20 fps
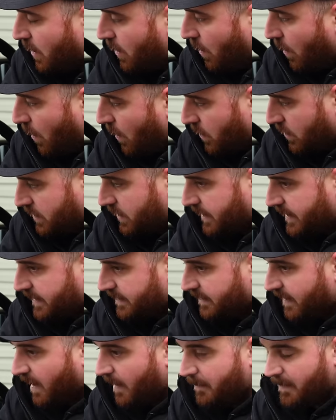all
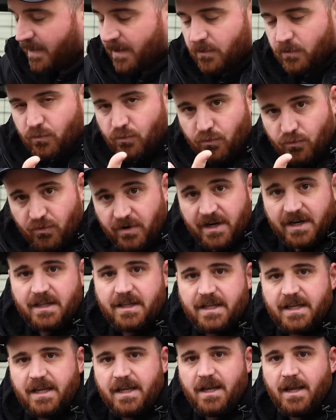cleaned up and
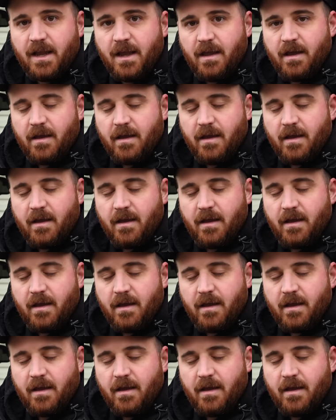really